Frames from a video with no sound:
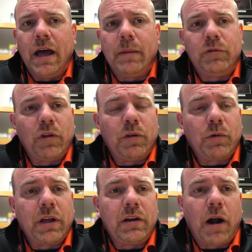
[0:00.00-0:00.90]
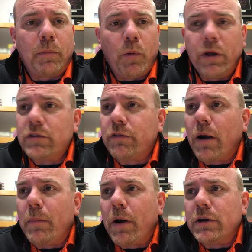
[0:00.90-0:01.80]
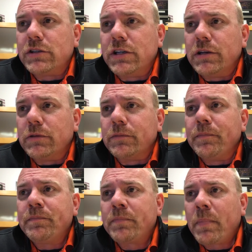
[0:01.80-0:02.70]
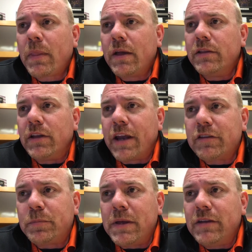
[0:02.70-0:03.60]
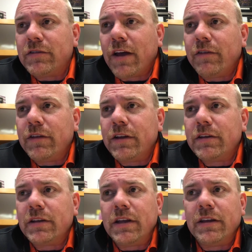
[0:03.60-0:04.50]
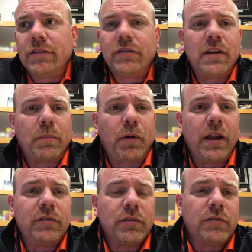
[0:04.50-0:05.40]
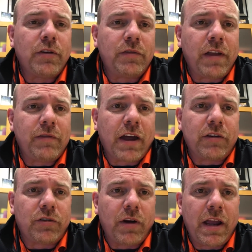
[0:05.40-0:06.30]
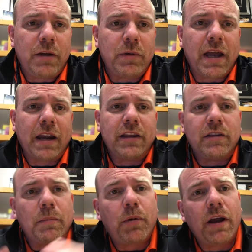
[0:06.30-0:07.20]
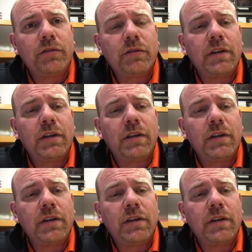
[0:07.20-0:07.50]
so that we're getting our points for our barn shield. The next piece of it is the appraisal. So if they've got a trade, we got to get the appraisal